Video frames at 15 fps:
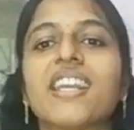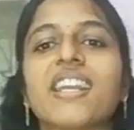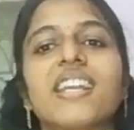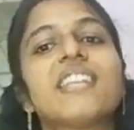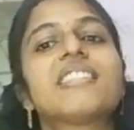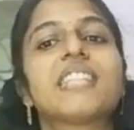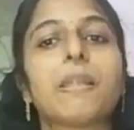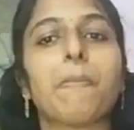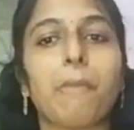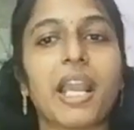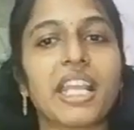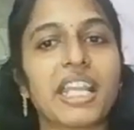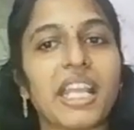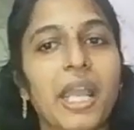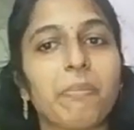His
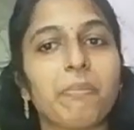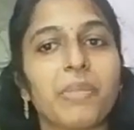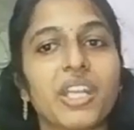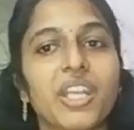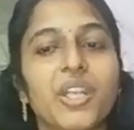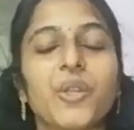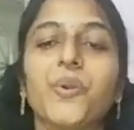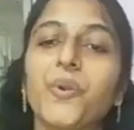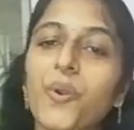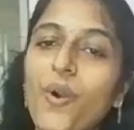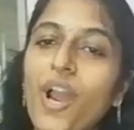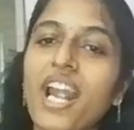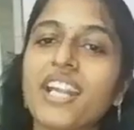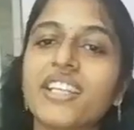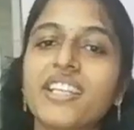reply can be, "No
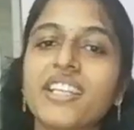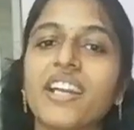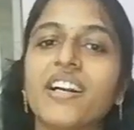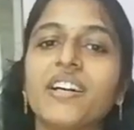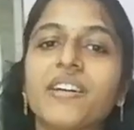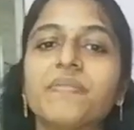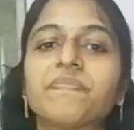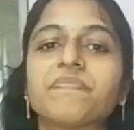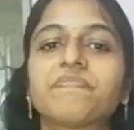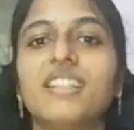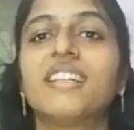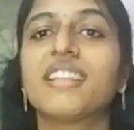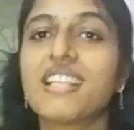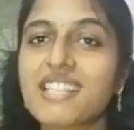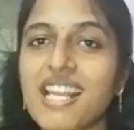idea."
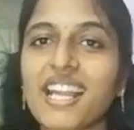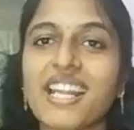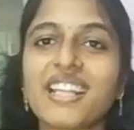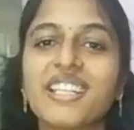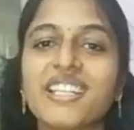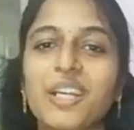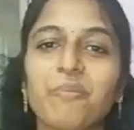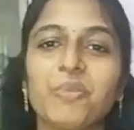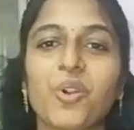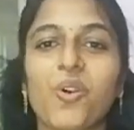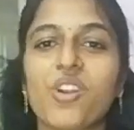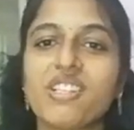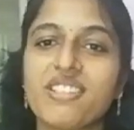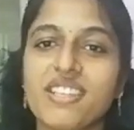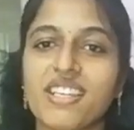The second
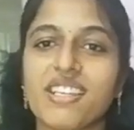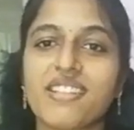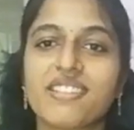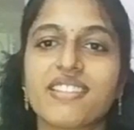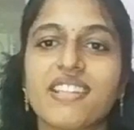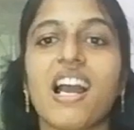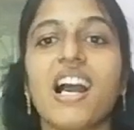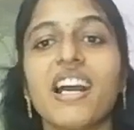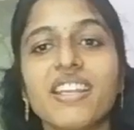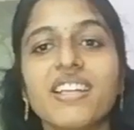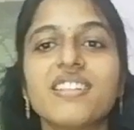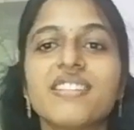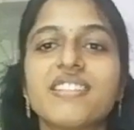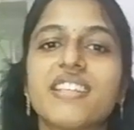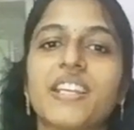terminology is
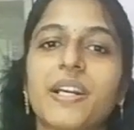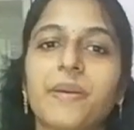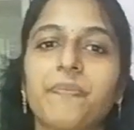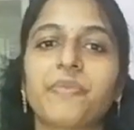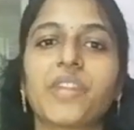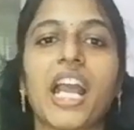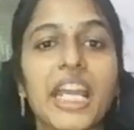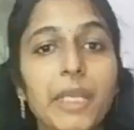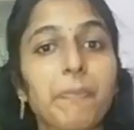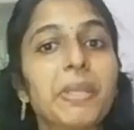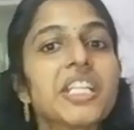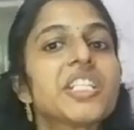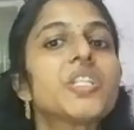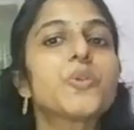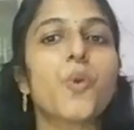anergia. I
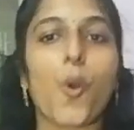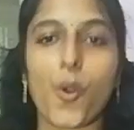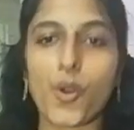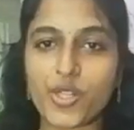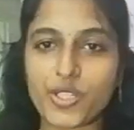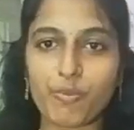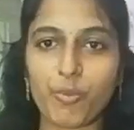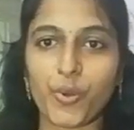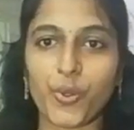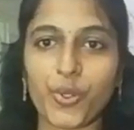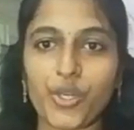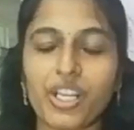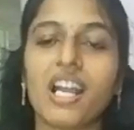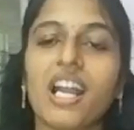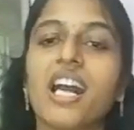repeat it once more,
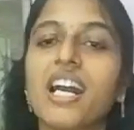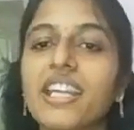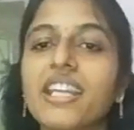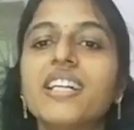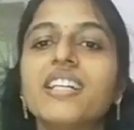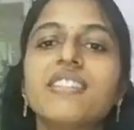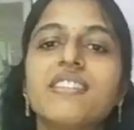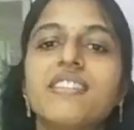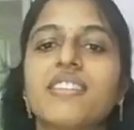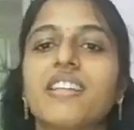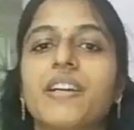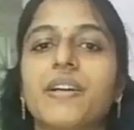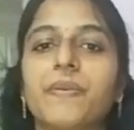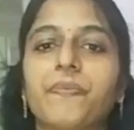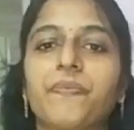anergia.
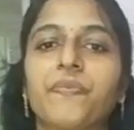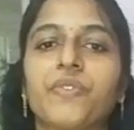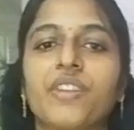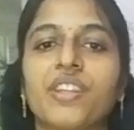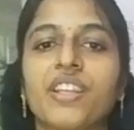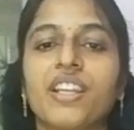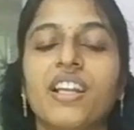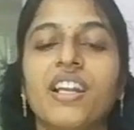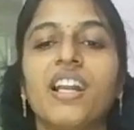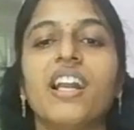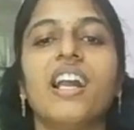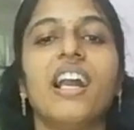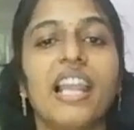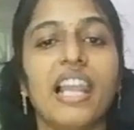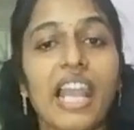
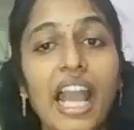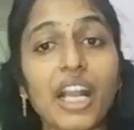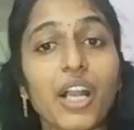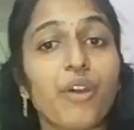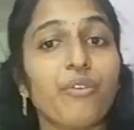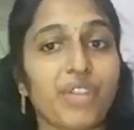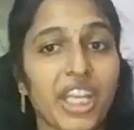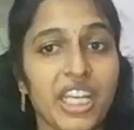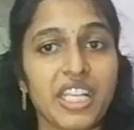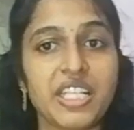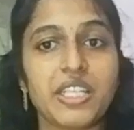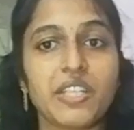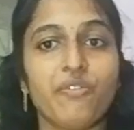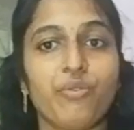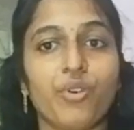Lack of
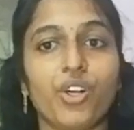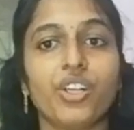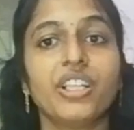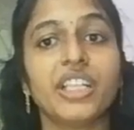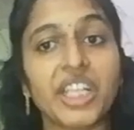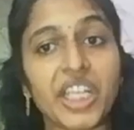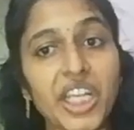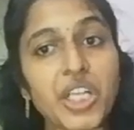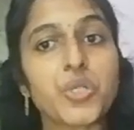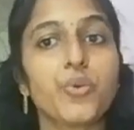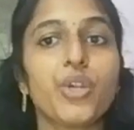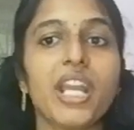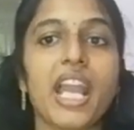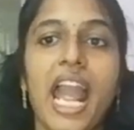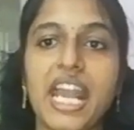energy for
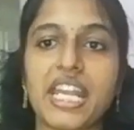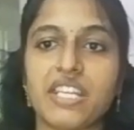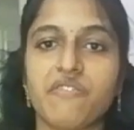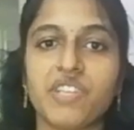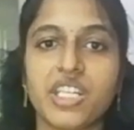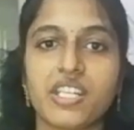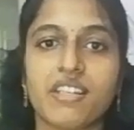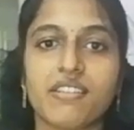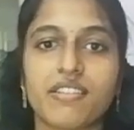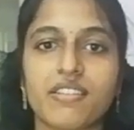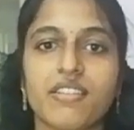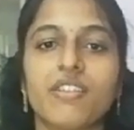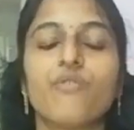day-to-day activities.